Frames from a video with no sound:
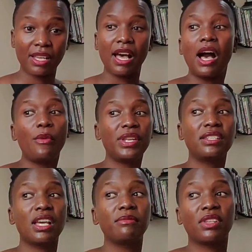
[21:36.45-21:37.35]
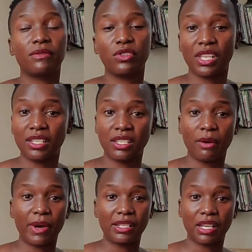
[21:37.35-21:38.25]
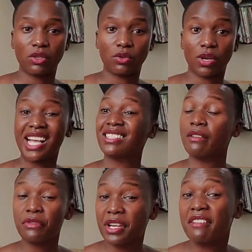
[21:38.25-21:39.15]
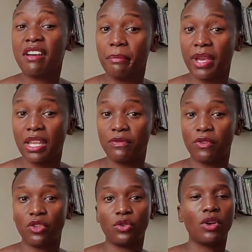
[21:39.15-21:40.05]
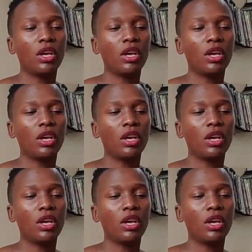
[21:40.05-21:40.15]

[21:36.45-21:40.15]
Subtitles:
How many times have you sat in a matatu? Has everyone ever paid for you?